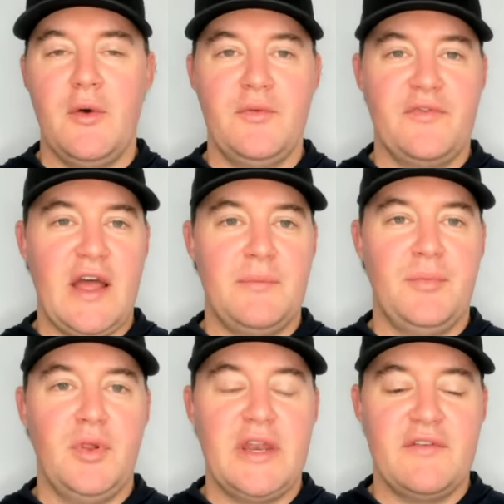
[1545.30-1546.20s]
we've got
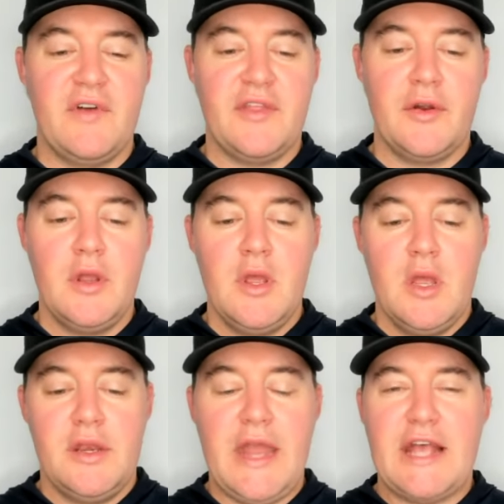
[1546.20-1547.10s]
plenty of other
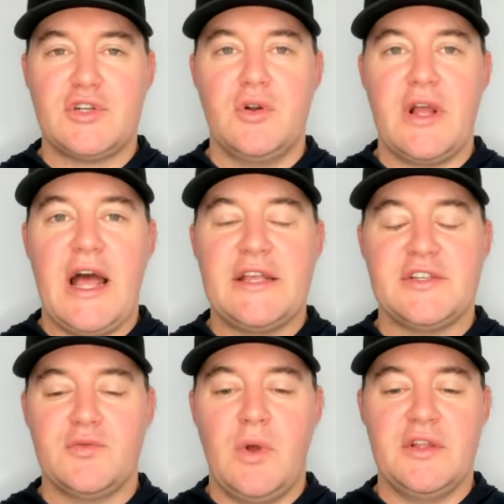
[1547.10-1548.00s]
national guys,
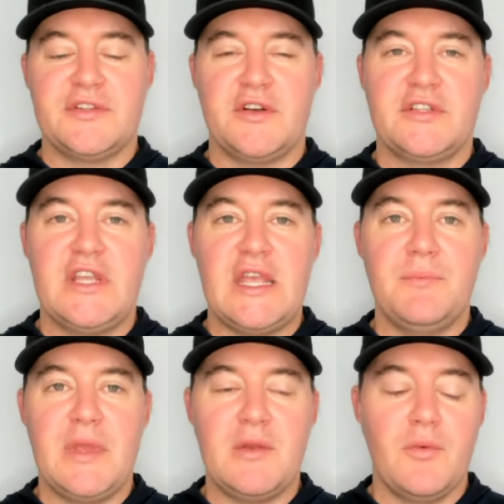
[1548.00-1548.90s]
as well as our
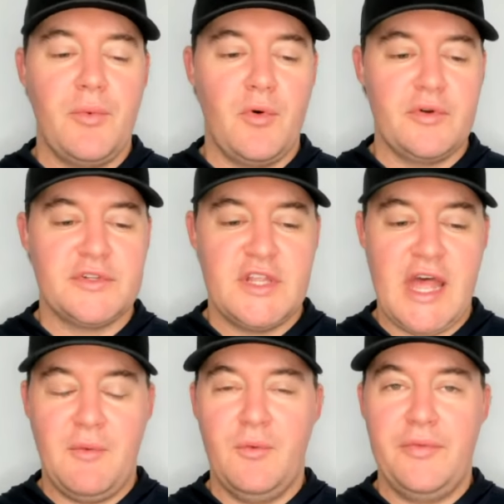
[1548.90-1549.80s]
team beat reporters
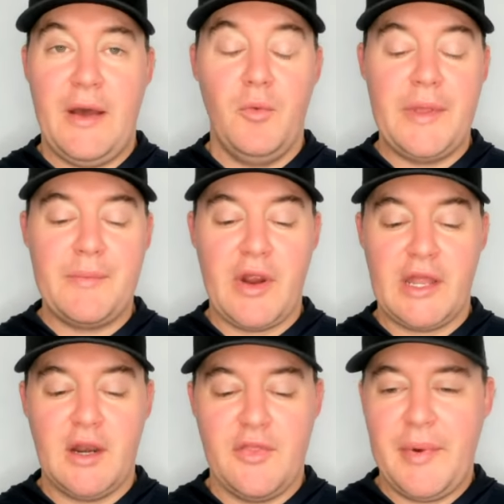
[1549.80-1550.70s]
that we'll be
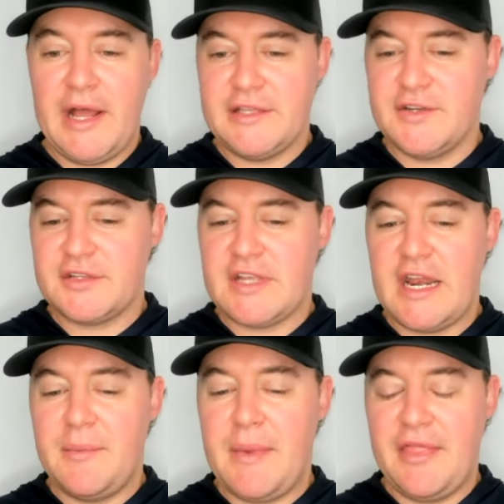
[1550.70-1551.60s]
bringing on the pod. So
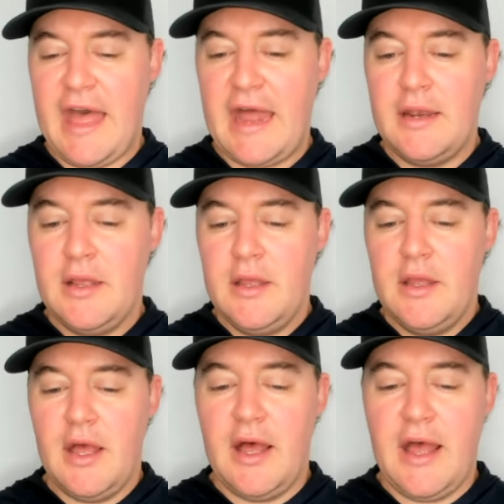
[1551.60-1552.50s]
excited about that
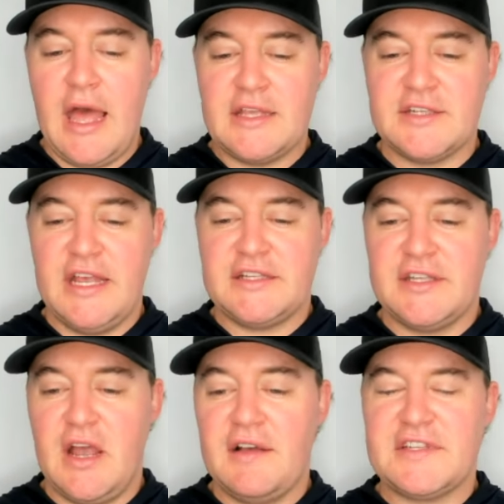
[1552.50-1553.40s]
as
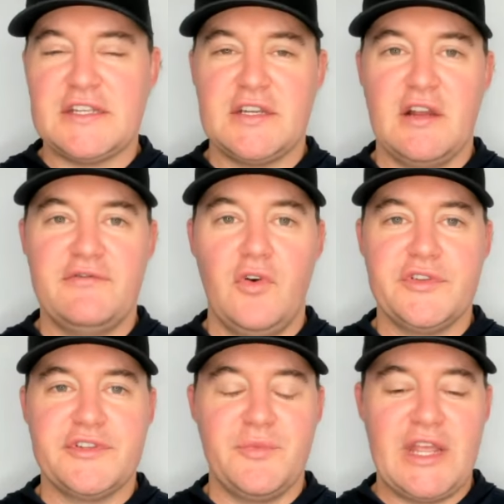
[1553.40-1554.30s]
the offseason
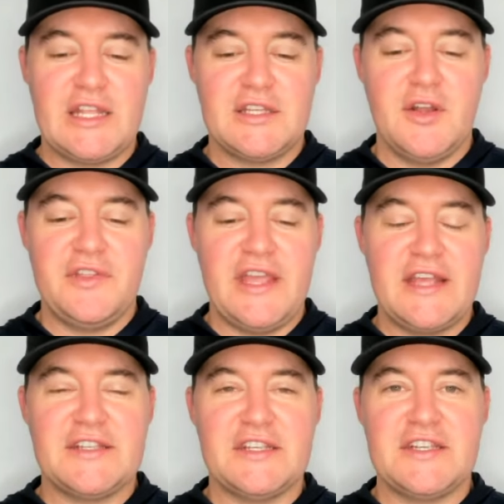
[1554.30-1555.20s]
unfolds and we get to know the
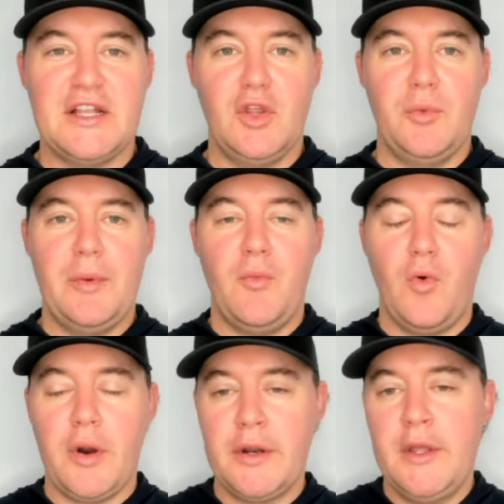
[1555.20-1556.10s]
ACC a little bit
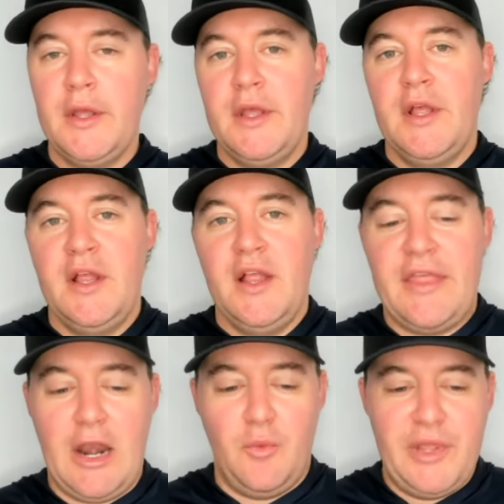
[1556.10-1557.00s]
more.
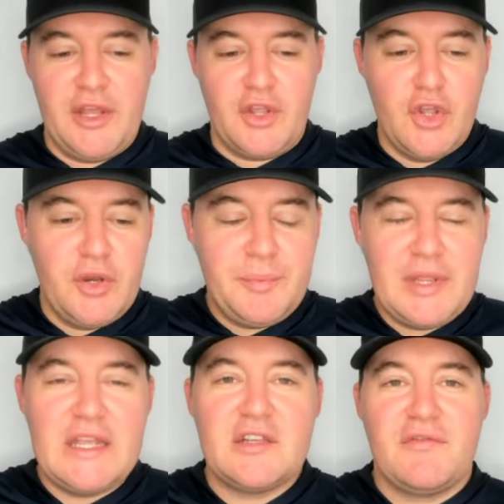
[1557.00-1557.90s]
That'll be a good
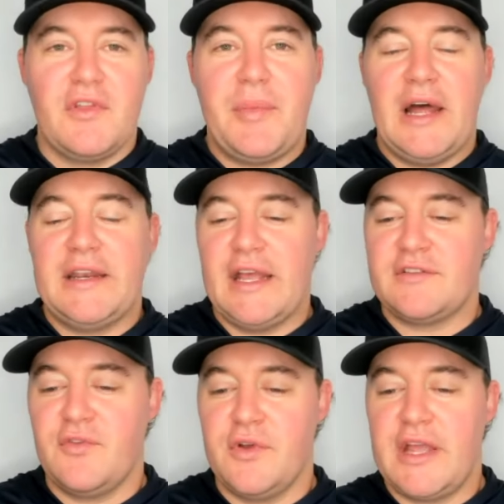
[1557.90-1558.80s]
piece for the podcast
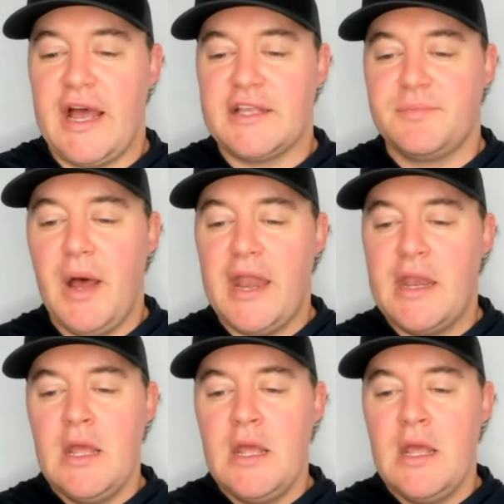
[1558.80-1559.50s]
for you guys. But